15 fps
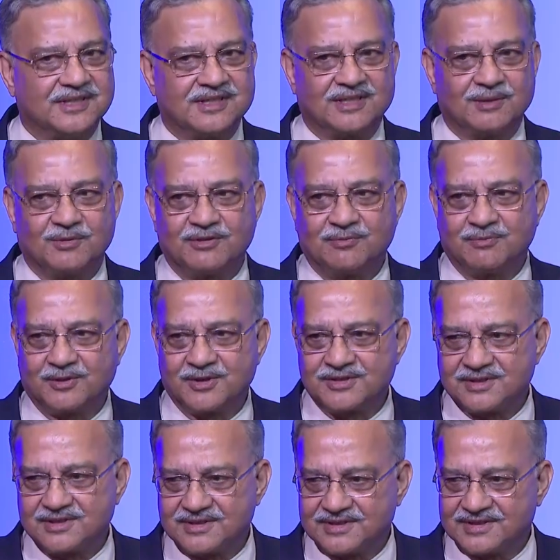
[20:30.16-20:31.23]
a couple of
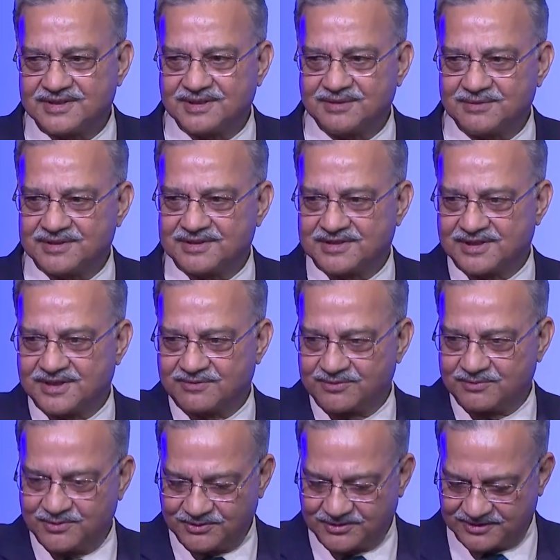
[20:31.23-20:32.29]
questions. Yeah, we can start
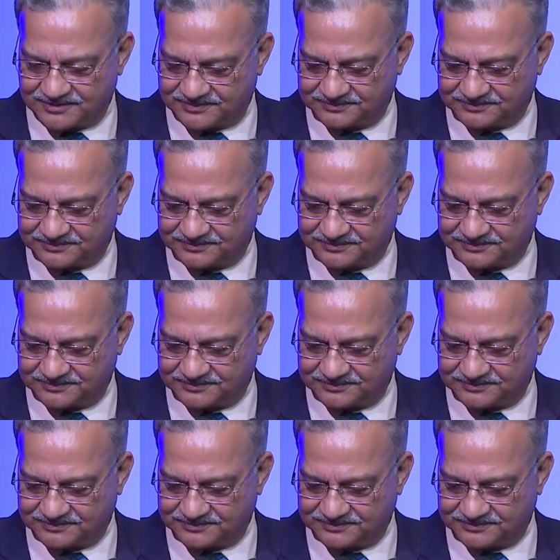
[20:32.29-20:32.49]
from you, sir.